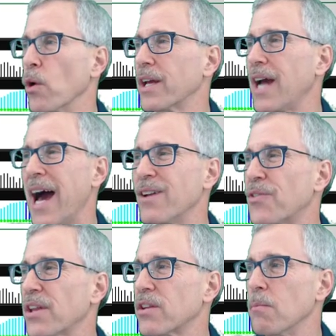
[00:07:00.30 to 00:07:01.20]
in the morning. I
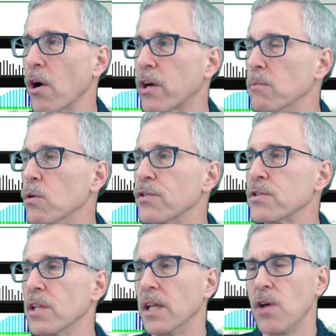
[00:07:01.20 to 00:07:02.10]
don't think they're market
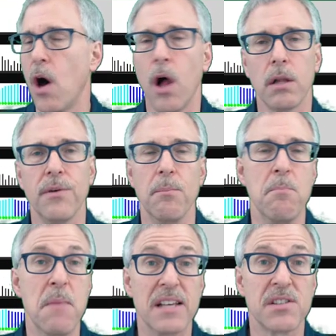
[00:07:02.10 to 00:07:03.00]
movers unless all of
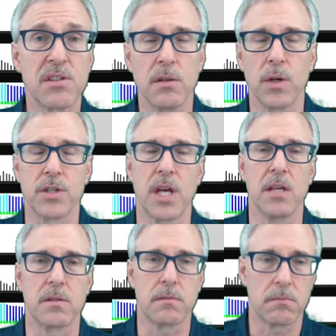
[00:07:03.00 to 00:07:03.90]
them miss, in which
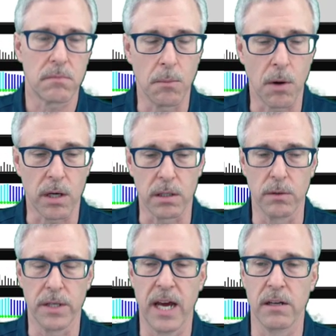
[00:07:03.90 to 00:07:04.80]
case the market
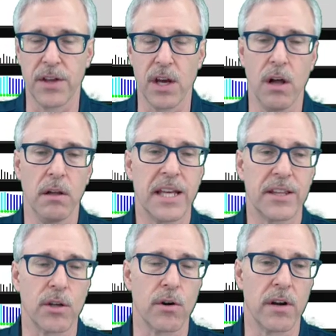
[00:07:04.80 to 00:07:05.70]
will go down if they all
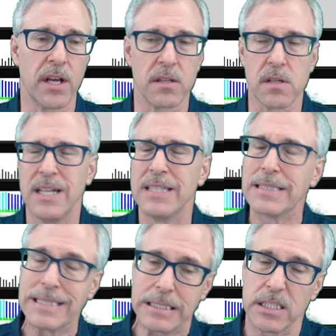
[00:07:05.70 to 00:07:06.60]
hit their earnings.
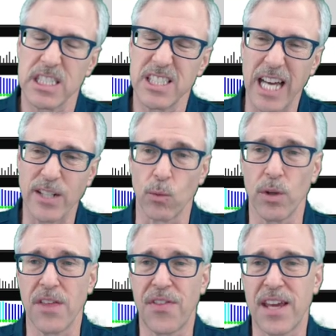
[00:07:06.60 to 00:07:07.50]
I
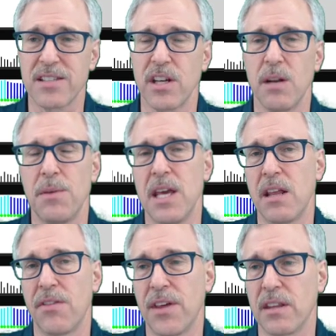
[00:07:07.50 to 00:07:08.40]
don't really think it's going to
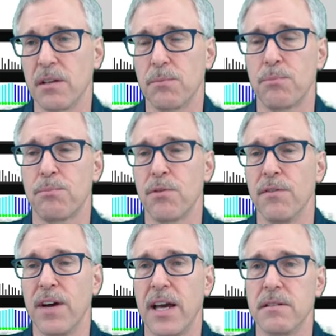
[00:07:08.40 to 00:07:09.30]
be anything that
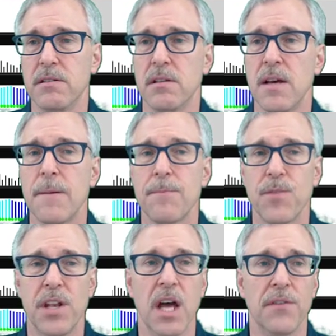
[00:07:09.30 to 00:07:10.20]
provides
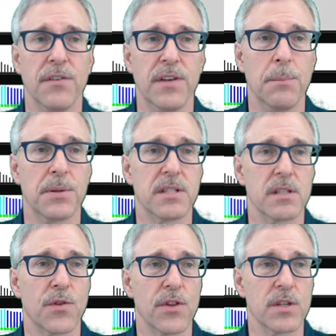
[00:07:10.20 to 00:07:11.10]
enough of an
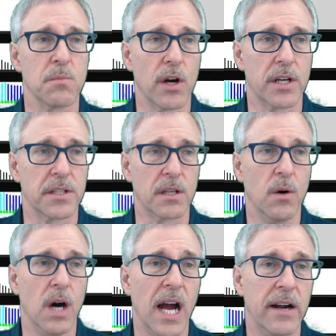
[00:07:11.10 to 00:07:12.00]
impetus for this market to
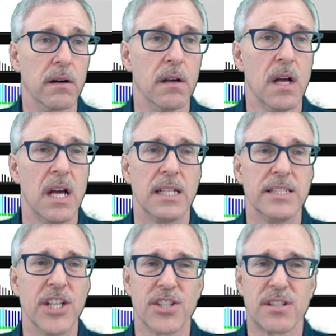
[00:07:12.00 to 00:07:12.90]
go higher.
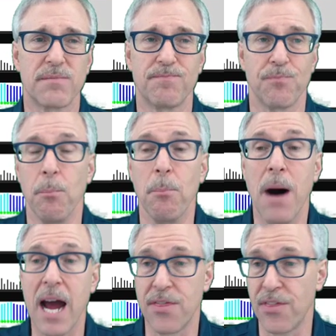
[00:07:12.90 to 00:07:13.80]
Just
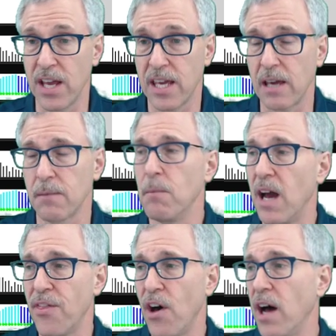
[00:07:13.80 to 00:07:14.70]
my thinking,
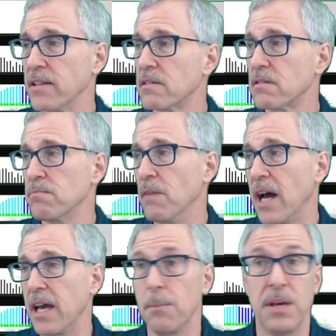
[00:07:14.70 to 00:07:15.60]
my thoughts,
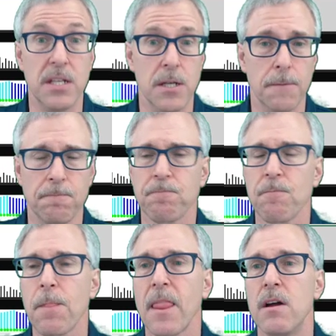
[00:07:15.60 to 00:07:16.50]
my opinion.
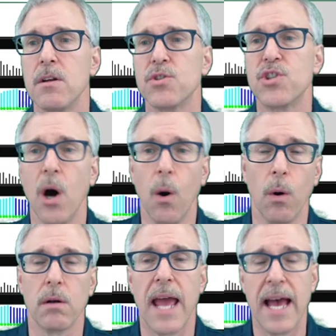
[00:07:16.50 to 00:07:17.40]

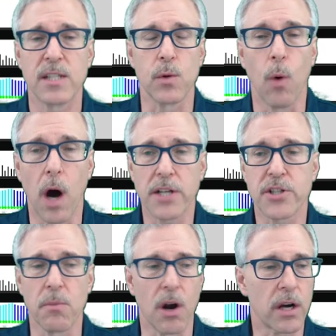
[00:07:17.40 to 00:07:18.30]
So as we
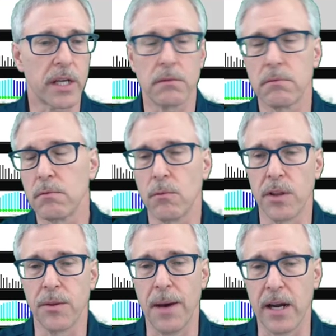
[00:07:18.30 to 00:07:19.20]
watch the market
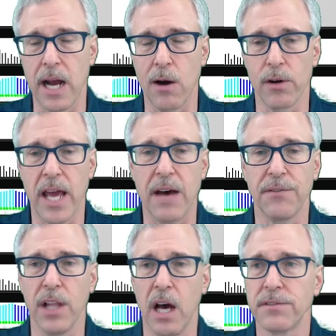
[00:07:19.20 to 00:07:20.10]
with about an hour and a
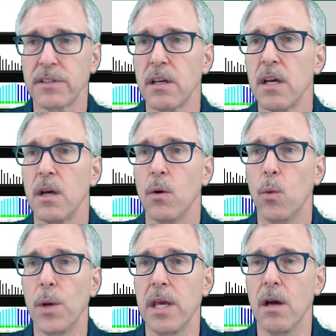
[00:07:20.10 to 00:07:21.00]
half left,
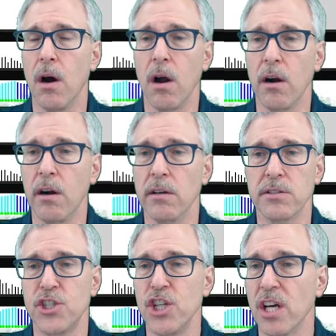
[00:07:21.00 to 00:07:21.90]
we
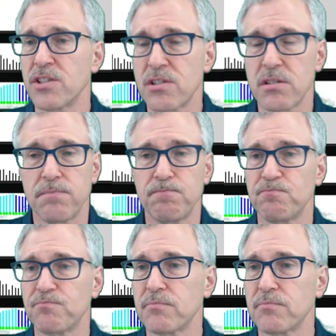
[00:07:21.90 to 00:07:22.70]
are just,